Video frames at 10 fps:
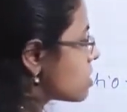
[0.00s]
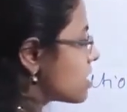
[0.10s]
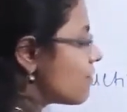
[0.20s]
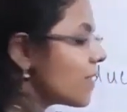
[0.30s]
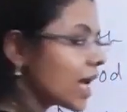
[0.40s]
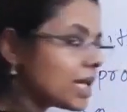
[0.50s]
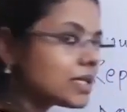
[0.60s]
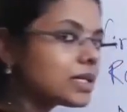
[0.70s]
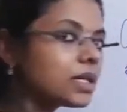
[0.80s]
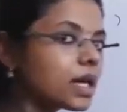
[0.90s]
somewhere
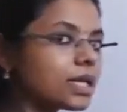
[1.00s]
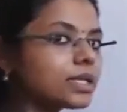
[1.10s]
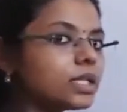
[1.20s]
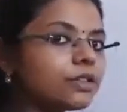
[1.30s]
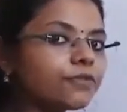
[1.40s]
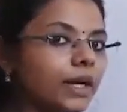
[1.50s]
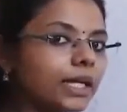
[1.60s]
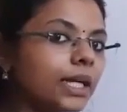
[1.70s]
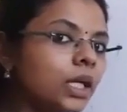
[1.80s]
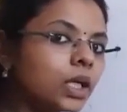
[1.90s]
considered as the
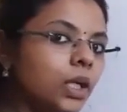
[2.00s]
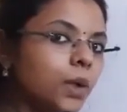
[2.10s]
defining